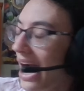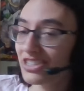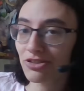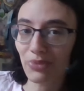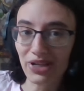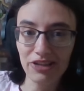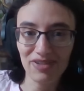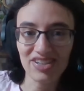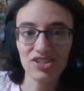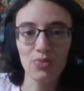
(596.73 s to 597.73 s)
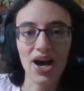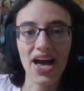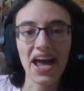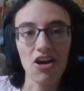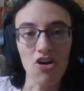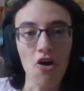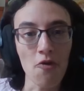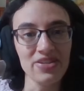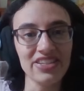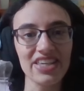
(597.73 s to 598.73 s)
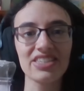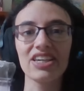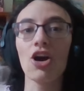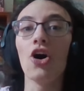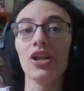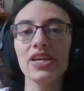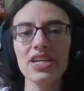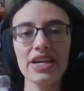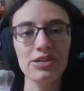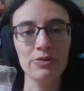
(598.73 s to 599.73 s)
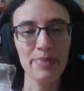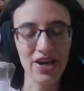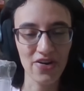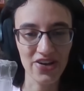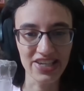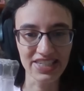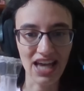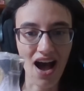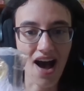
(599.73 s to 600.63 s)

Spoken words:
So one of the reasons why I opened this thing early is because